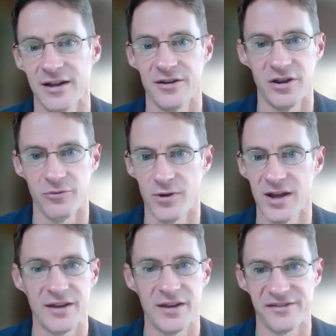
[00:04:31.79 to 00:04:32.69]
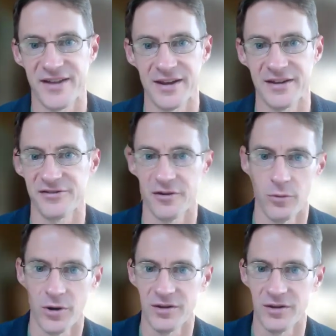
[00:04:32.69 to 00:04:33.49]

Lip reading: really understanding sort of what